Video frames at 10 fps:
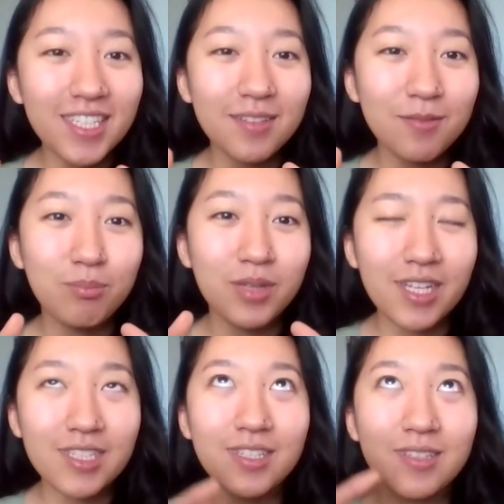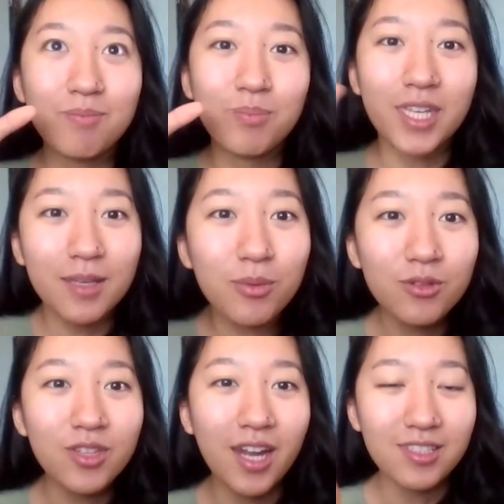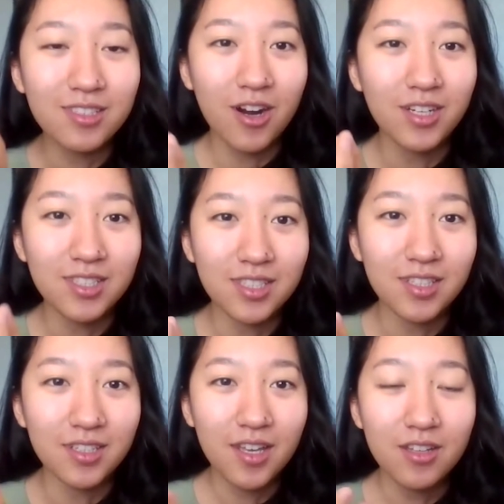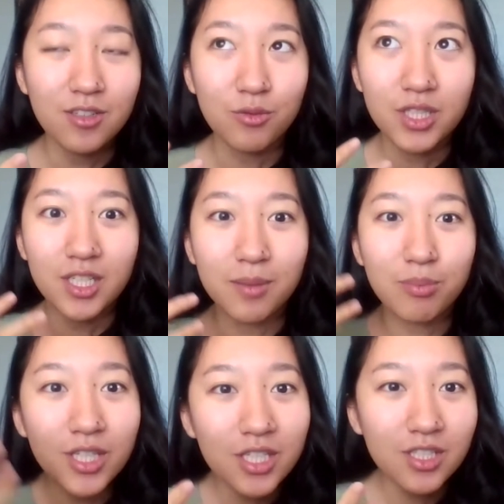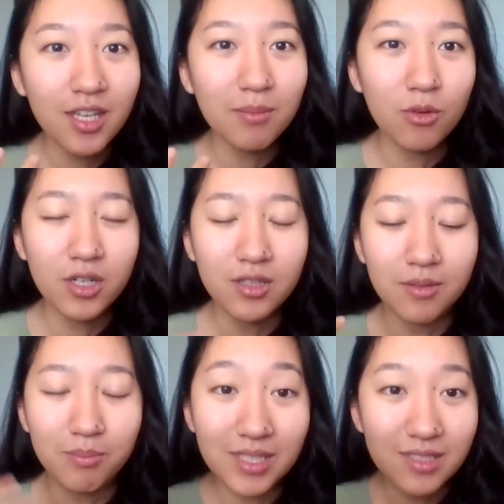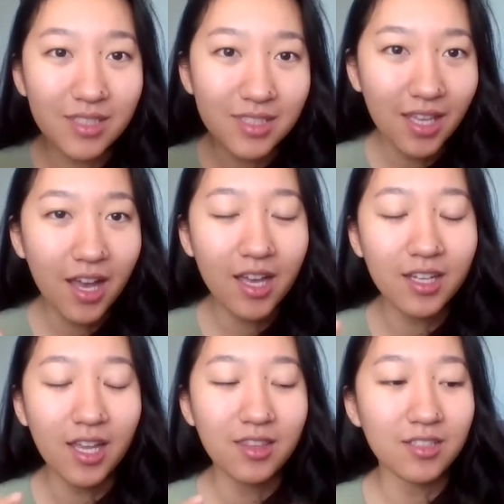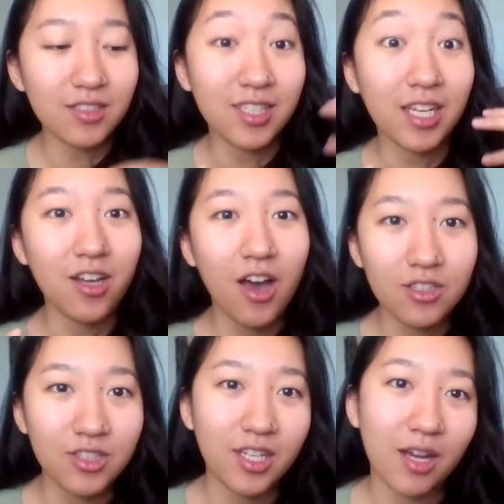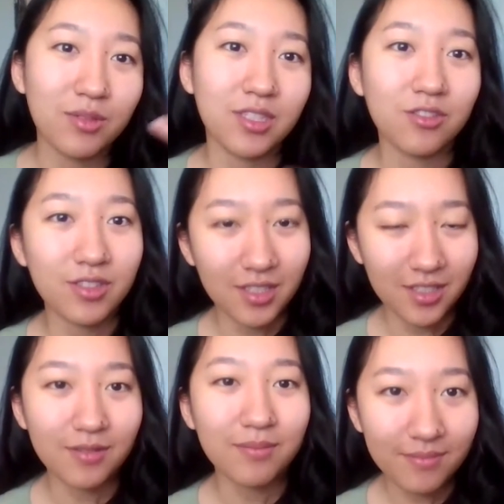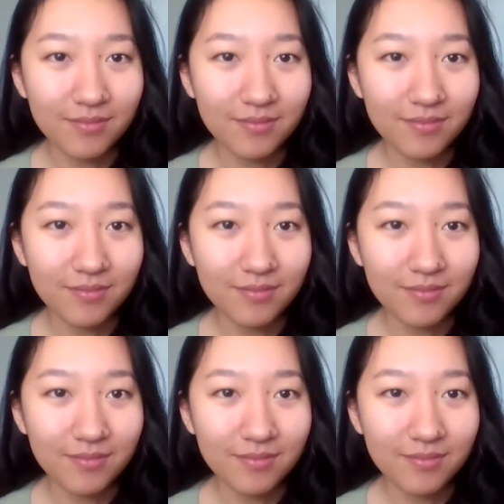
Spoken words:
He blended people that I started to really appreciate more in the business side, and then the technology that I was interested in.